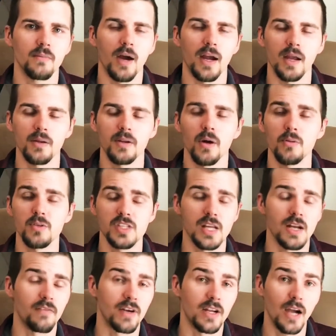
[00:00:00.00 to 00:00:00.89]
don't see
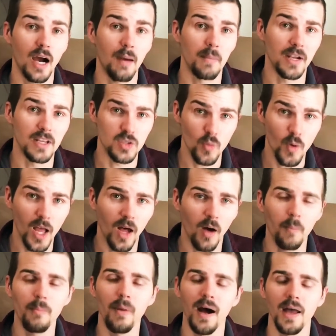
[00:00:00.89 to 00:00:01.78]
every comment as well,
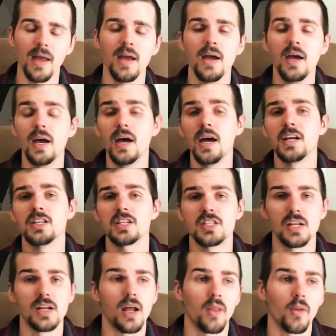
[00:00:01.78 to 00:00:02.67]
but just
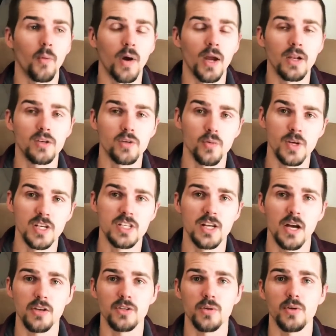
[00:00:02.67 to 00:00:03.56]
another way to reach
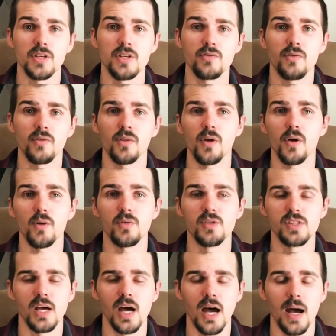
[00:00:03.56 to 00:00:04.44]
out to us for
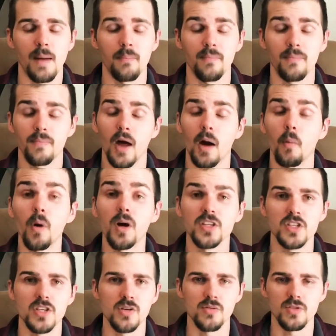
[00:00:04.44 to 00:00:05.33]
those that want
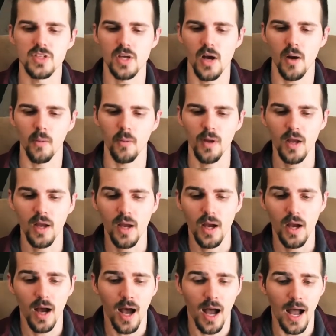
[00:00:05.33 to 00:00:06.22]
to. So
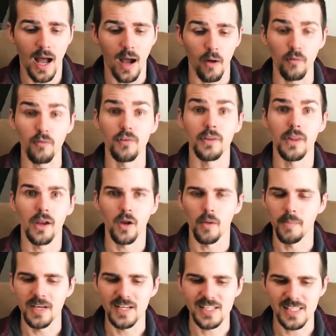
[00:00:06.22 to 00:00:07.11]
hopefully that all
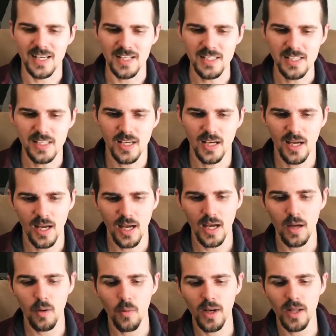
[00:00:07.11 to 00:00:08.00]
makes sense.
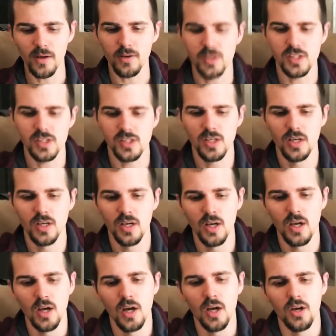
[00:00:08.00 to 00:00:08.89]
What else
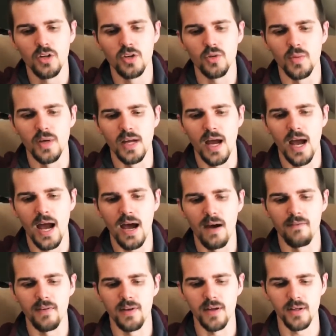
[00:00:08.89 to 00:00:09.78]
do we
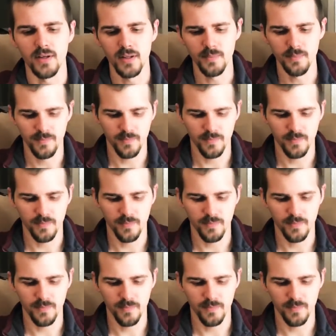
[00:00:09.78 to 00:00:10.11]
have here?